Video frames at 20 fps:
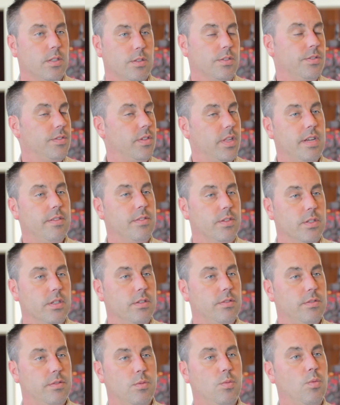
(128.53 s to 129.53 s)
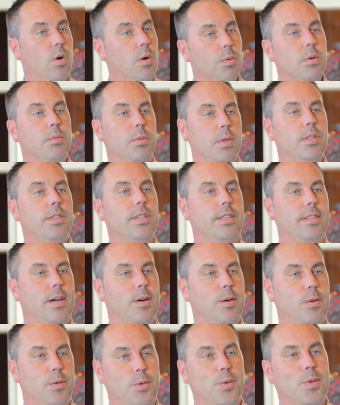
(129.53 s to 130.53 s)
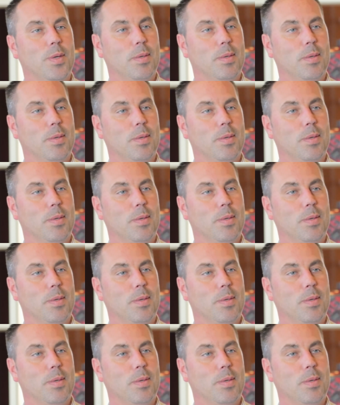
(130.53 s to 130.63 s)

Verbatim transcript: or flavor of what we're building now and who we're